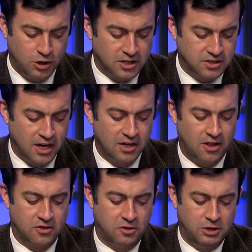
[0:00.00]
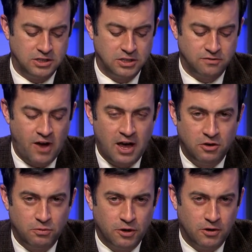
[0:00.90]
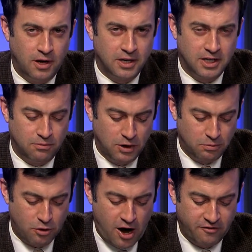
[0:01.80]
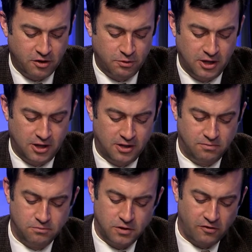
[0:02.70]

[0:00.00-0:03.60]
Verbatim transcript: because land along the beach is valuable and can be profitably